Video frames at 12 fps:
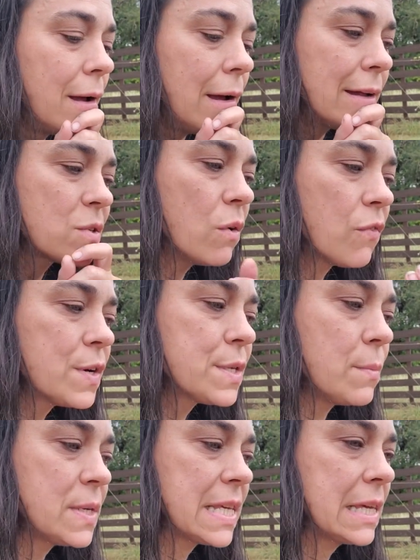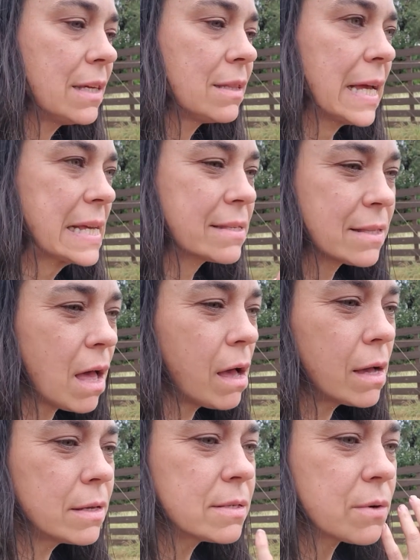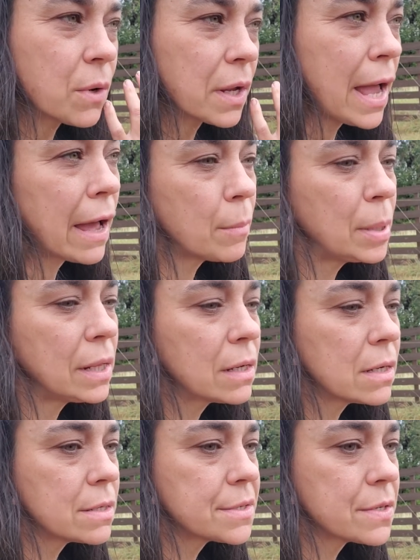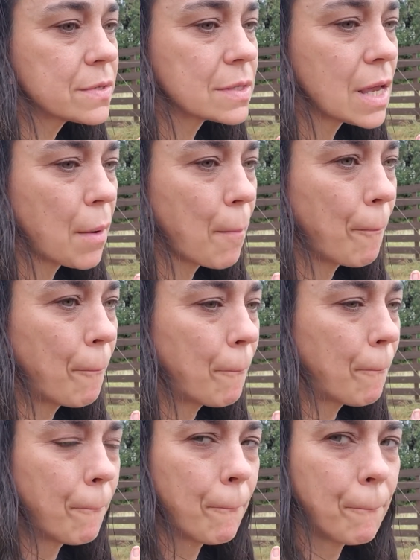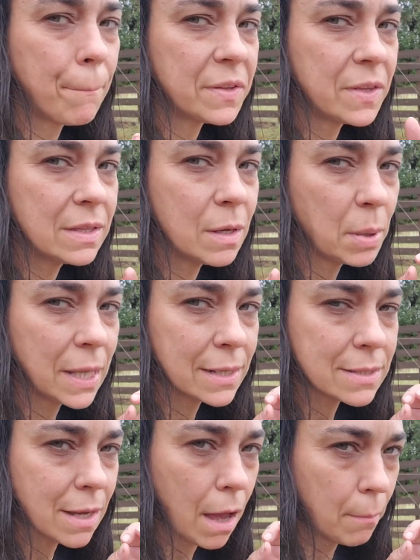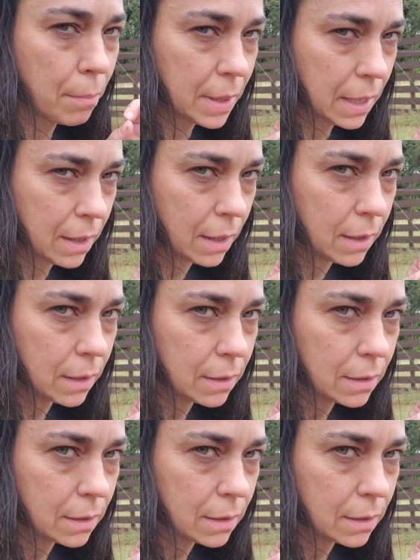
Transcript: And so at first I was thinking like slugs or caterpillars, but then the plants got big